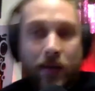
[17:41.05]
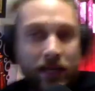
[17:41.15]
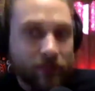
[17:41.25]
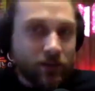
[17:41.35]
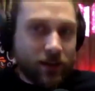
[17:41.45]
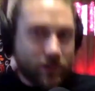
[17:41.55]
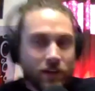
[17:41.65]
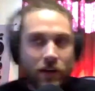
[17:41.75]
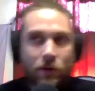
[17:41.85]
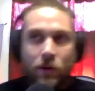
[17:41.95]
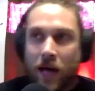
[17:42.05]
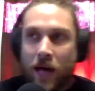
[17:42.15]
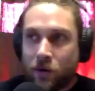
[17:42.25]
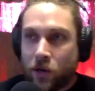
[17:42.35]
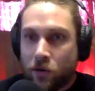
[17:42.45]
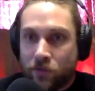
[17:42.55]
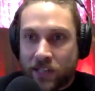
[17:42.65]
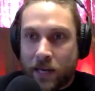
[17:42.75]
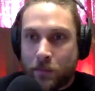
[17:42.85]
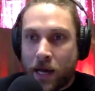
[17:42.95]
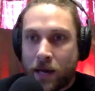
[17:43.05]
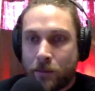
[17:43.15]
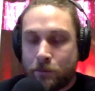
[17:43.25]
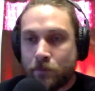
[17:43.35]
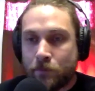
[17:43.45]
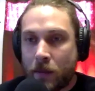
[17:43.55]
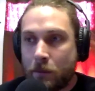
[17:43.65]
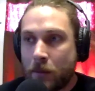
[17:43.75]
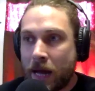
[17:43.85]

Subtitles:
And, I don't know if it's like my